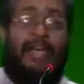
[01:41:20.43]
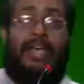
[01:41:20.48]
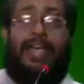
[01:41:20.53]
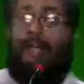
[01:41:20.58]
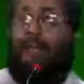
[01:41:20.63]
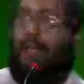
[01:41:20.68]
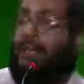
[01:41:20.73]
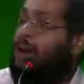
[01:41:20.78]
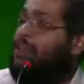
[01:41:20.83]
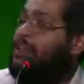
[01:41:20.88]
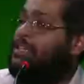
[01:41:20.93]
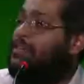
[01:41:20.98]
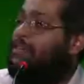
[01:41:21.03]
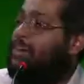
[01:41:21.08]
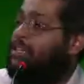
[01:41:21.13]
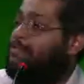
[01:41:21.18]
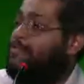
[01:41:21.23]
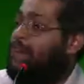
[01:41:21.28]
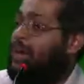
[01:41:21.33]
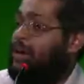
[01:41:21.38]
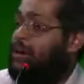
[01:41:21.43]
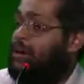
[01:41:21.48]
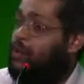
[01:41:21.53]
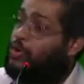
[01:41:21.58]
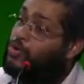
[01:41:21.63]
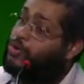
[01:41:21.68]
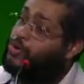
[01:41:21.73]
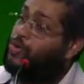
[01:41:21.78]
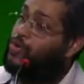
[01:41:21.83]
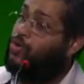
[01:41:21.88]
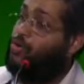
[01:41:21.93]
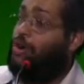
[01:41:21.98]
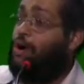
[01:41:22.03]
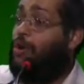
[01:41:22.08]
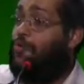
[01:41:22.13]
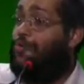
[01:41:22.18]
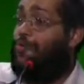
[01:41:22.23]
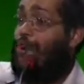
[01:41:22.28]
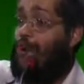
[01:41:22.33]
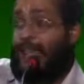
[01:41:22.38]
You think how much investment? 2
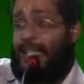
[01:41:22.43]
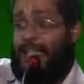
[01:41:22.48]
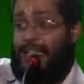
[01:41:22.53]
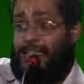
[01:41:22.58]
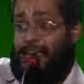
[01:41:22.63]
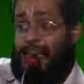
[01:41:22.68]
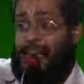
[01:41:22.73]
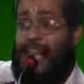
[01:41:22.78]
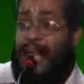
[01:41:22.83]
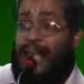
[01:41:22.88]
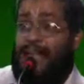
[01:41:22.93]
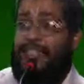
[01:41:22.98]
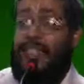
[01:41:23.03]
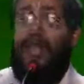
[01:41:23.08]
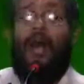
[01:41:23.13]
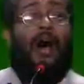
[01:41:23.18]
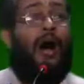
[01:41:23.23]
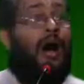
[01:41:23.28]
crore 43 lakhs.